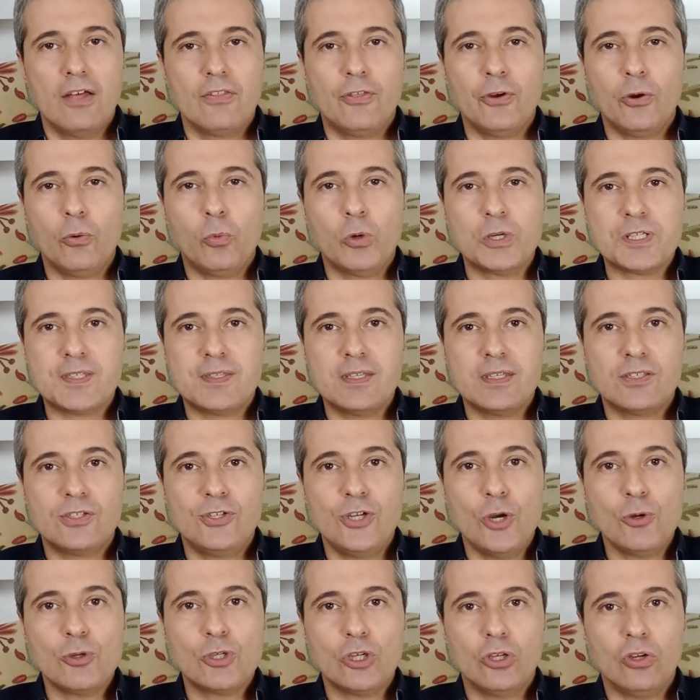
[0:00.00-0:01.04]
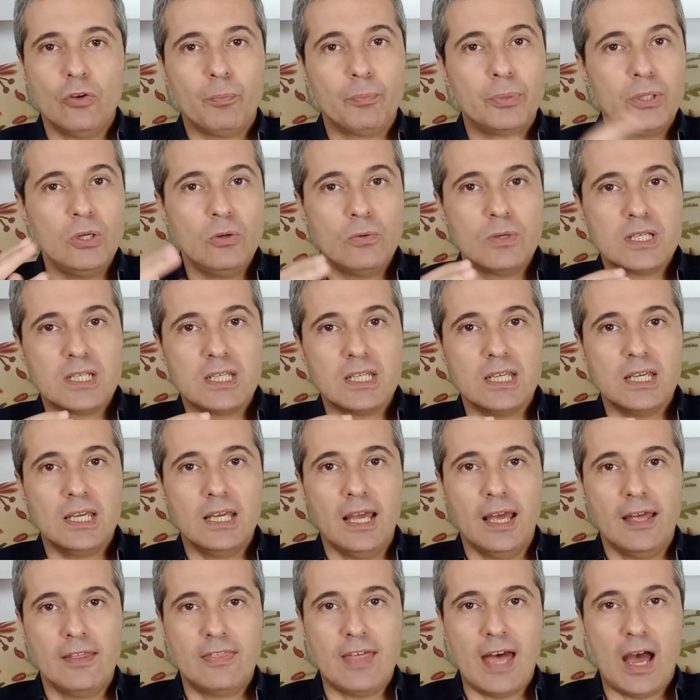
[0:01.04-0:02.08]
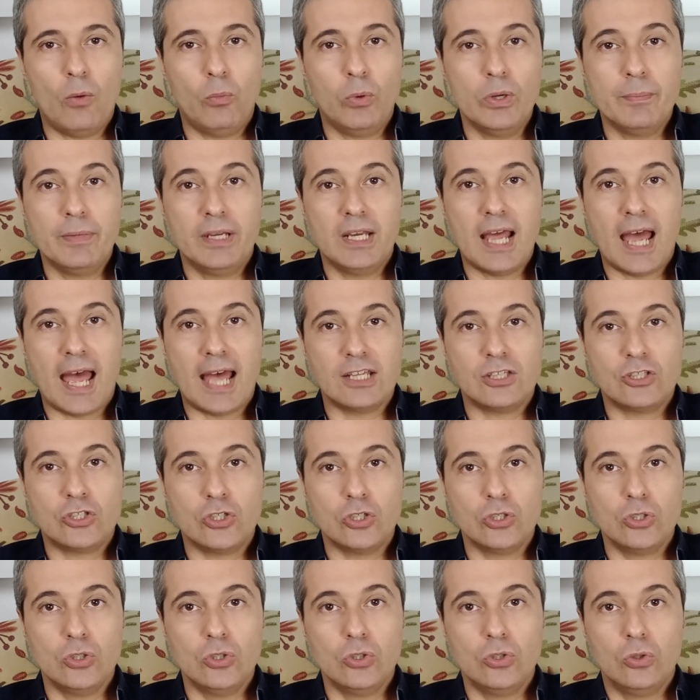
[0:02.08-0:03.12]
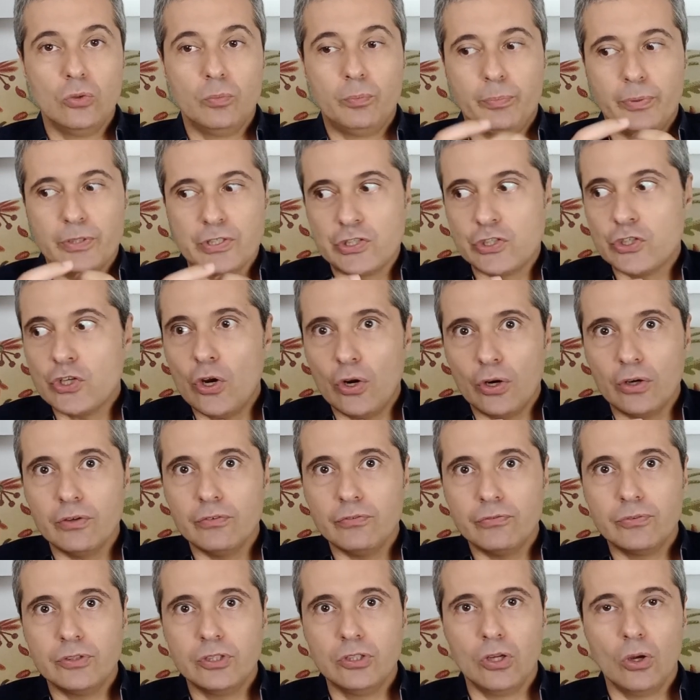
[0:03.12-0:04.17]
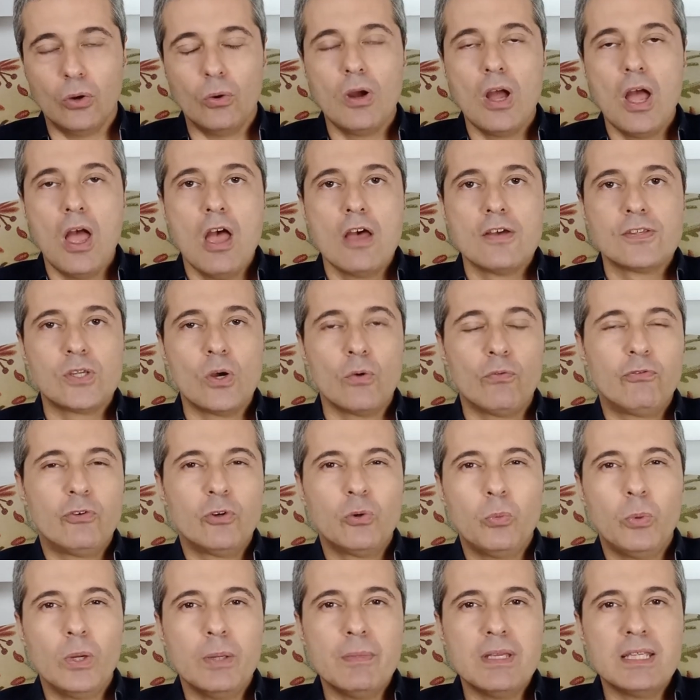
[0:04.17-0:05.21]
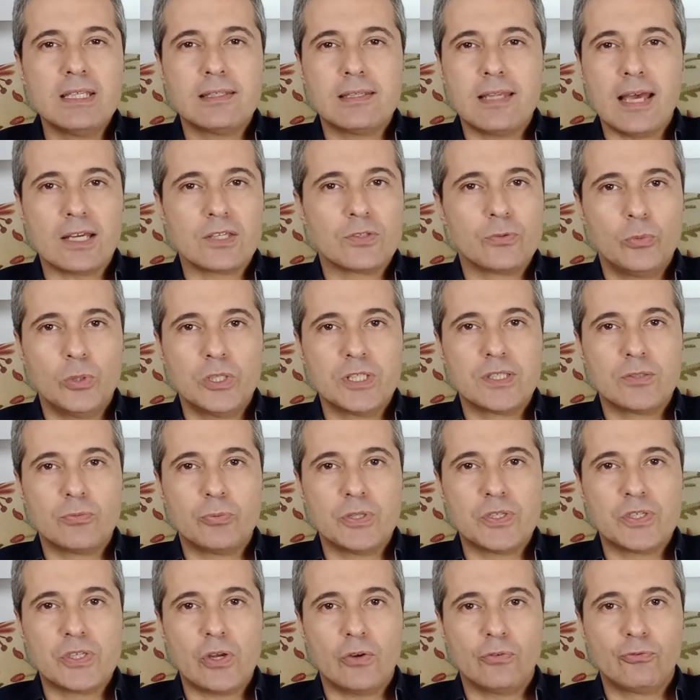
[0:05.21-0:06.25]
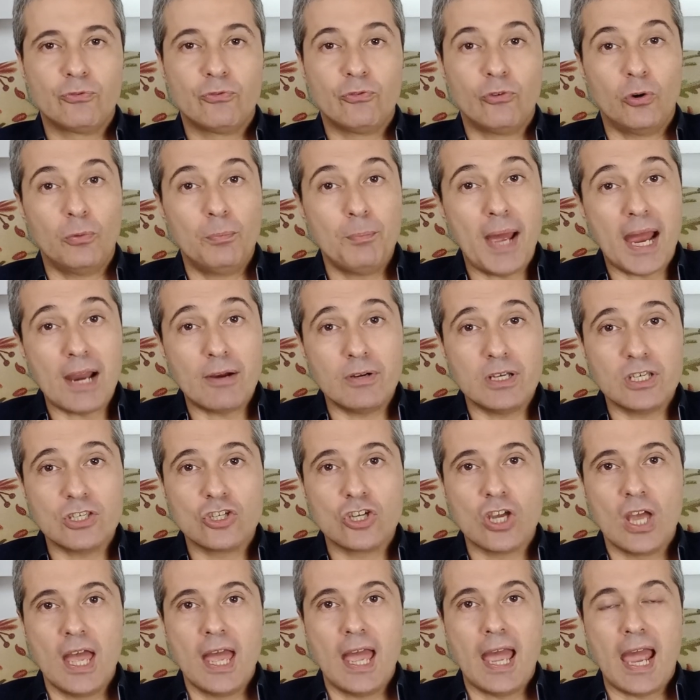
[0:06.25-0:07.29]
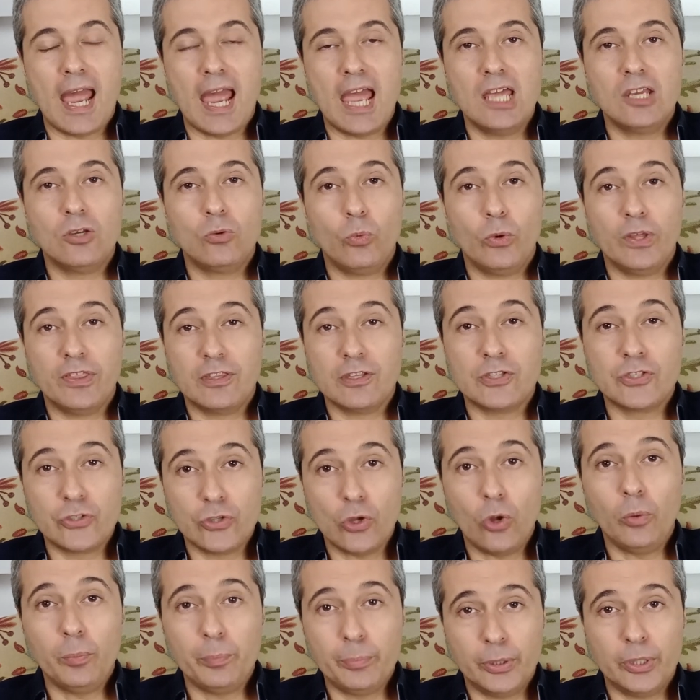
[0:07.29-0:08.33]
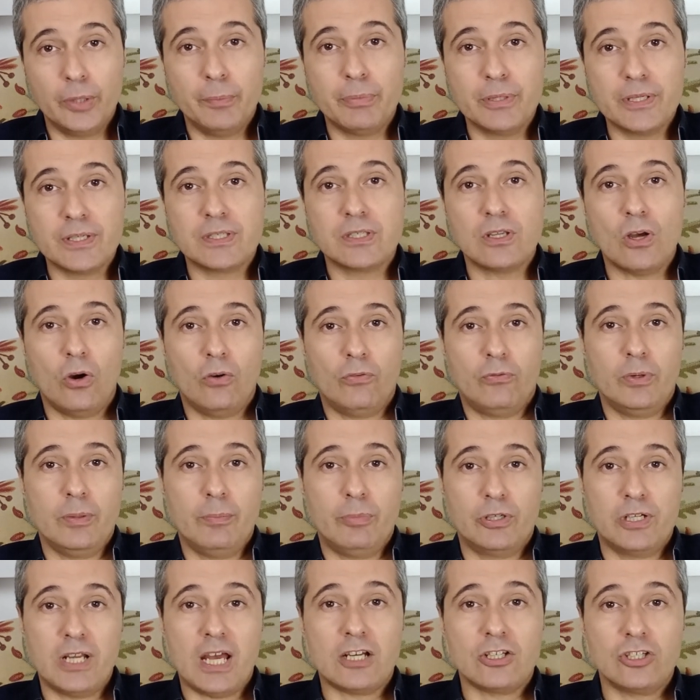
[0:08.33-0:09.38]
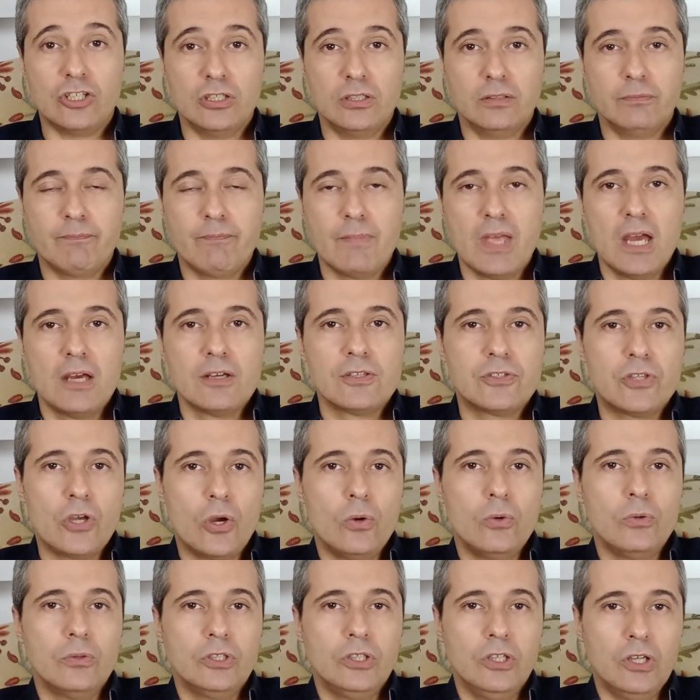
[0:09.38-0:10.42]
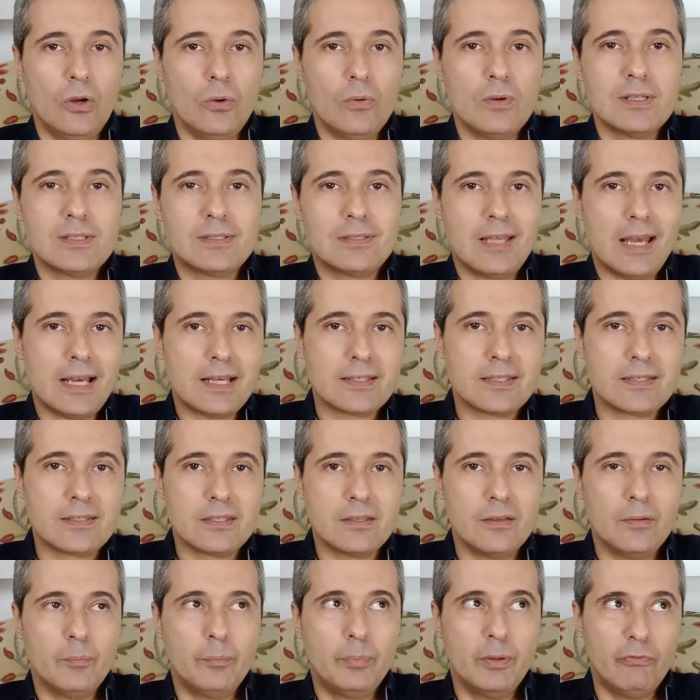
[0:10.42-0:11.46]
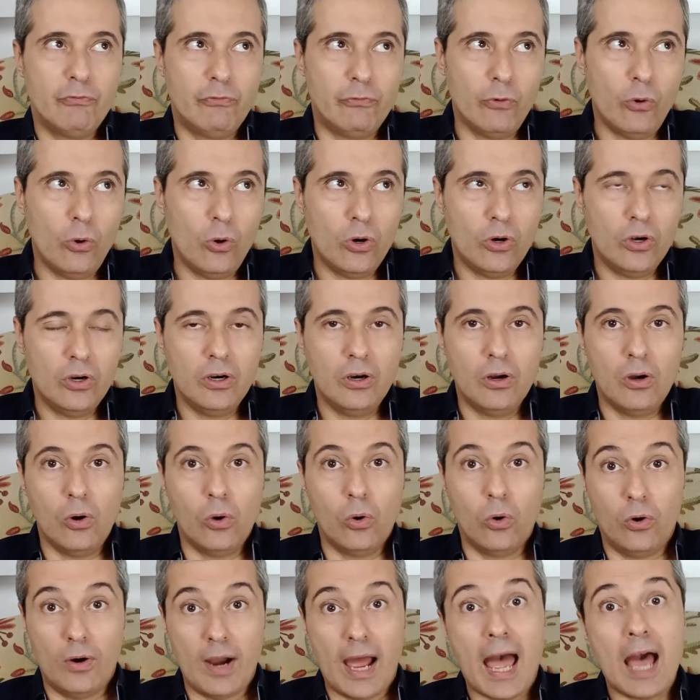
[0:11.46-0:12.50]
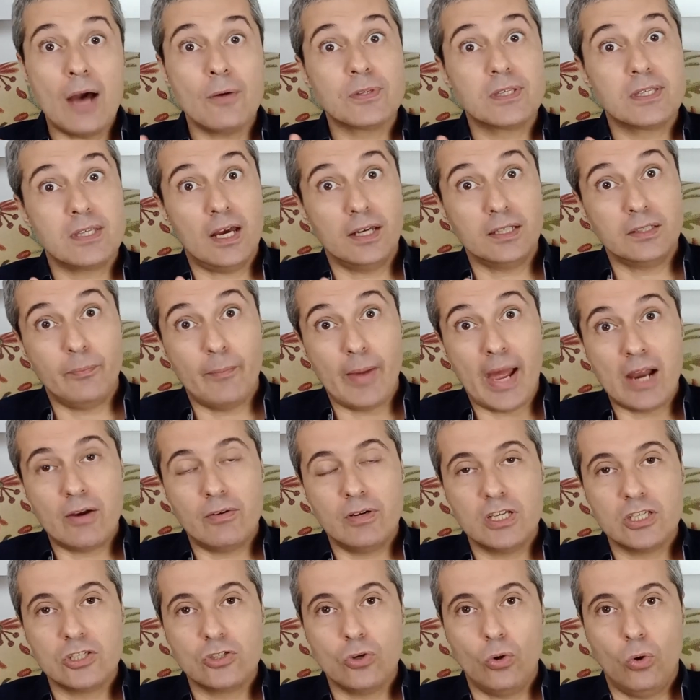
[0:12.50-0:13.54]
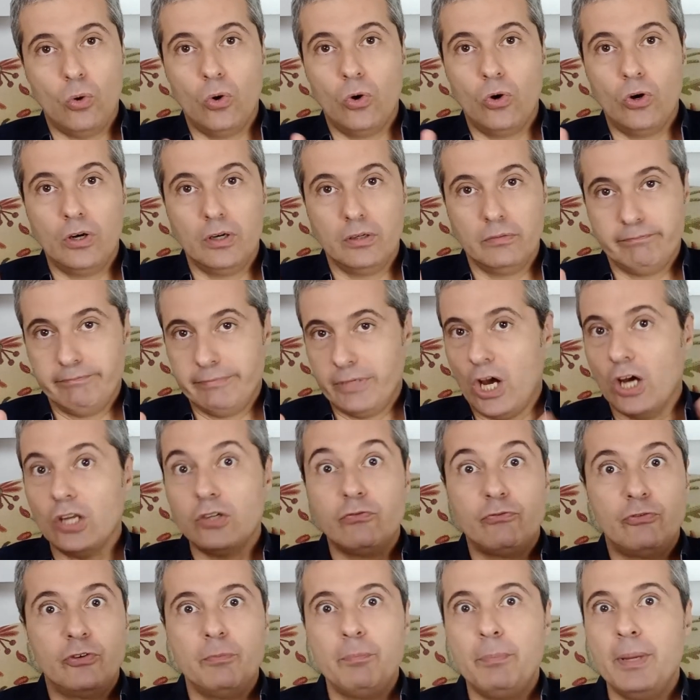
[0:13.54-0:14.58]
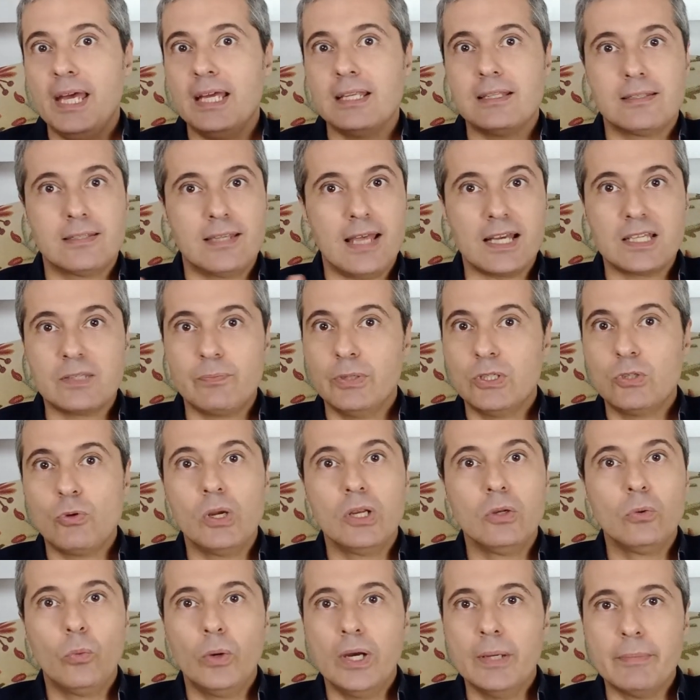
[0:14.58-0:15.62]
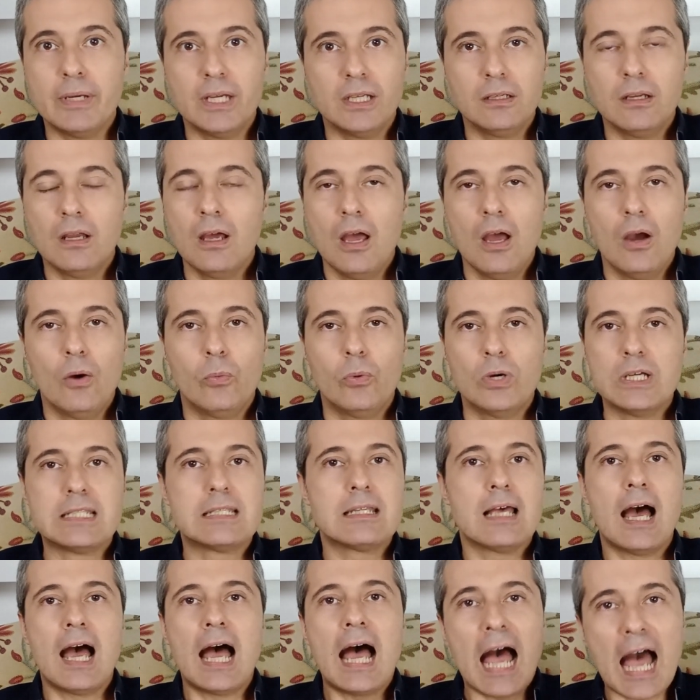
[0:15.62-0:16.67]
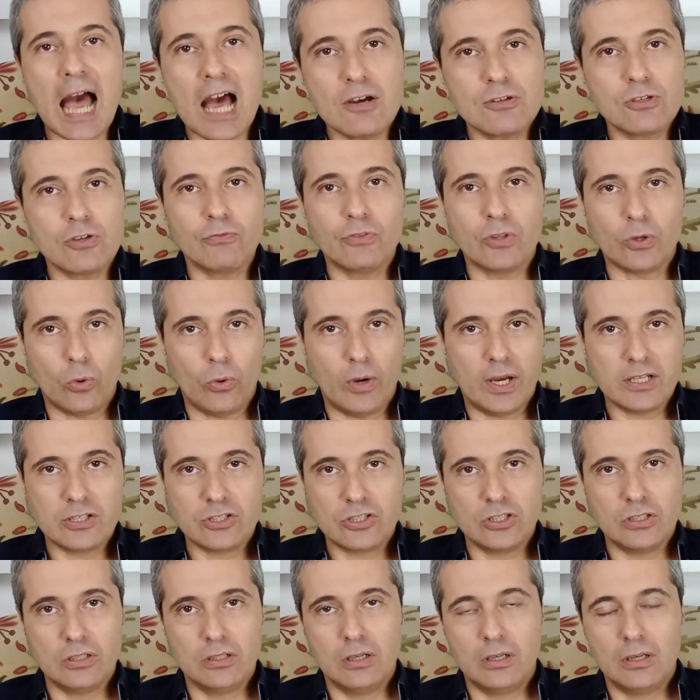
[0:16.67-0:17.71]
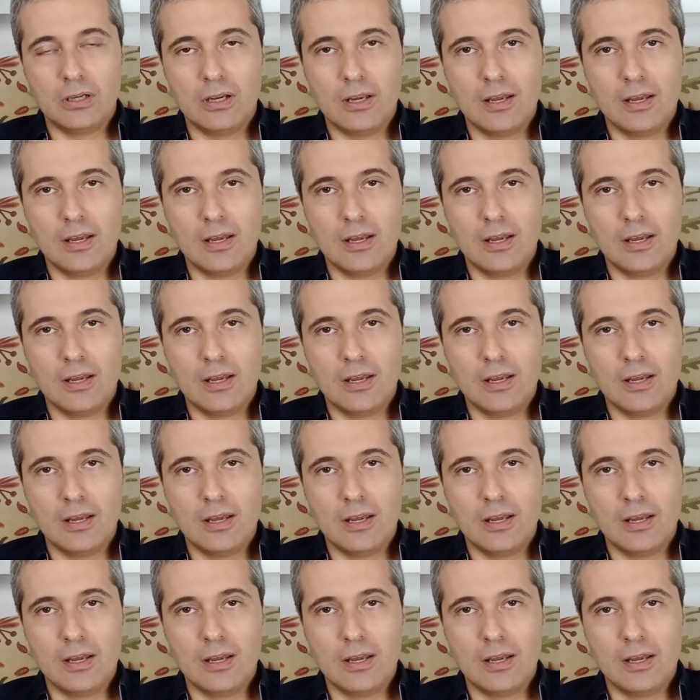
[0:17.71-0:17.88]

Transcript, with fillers: There was this notion of purity that women had to preserve, you know. So for women, sex was reserved for marriage and with the sole purpose of reproduction. So, you know, sex before or outside marriage, or God forbid, sex between women was out of the question.